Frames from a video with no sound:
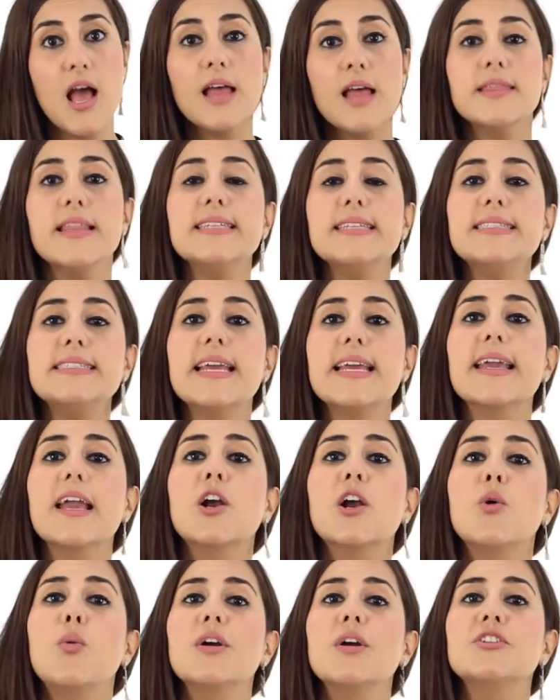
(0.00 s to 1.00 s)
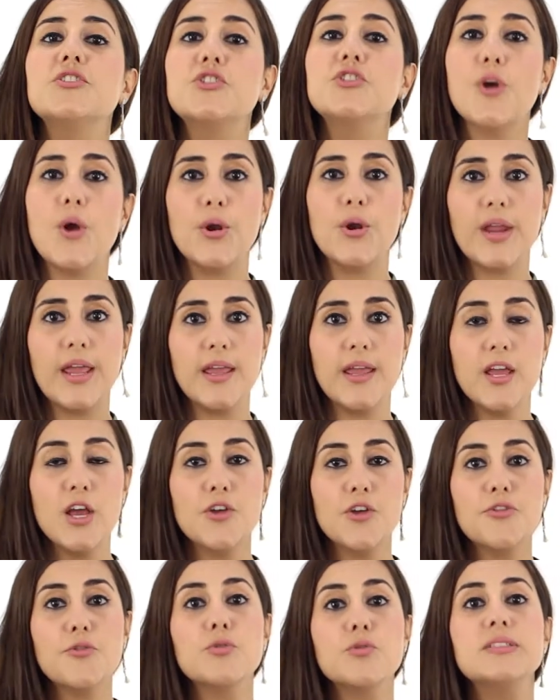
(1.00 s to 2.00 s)
Let's take a quick journey
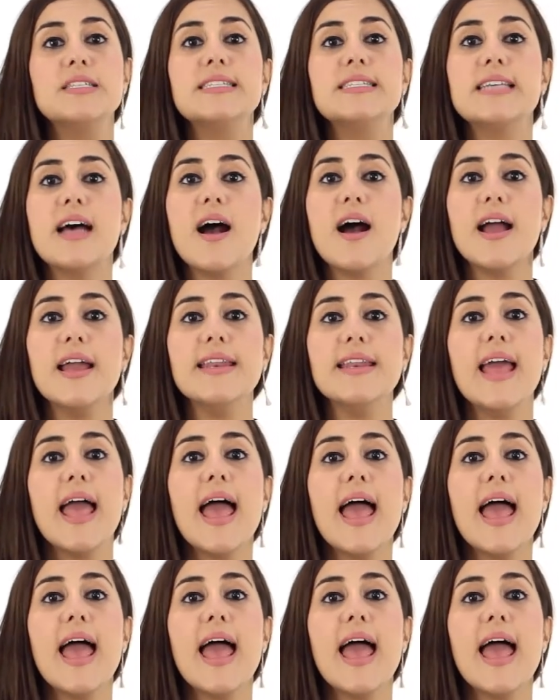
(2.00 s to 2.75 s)
through design